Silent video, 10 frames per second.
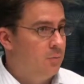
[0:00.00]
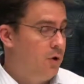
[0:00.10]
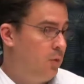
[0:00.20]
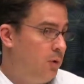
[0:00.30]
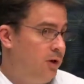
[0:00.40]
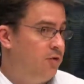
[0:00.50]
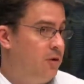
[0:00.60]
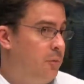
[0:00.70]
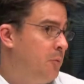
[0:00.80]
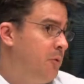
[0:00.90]

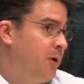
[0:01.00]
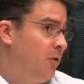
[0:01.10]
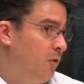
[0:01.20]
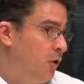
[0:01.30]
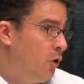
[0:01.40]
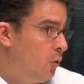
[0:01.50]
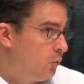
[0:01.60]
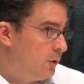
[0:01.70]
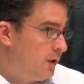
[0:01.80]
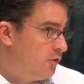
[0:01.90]
religious liberty, particularly their
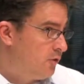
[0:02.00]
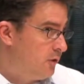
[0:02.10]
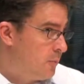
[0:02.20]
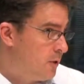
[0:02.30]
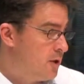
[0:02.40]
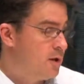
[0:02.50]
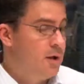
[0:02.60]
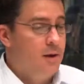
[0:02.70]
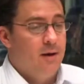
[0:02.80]
own religious liberty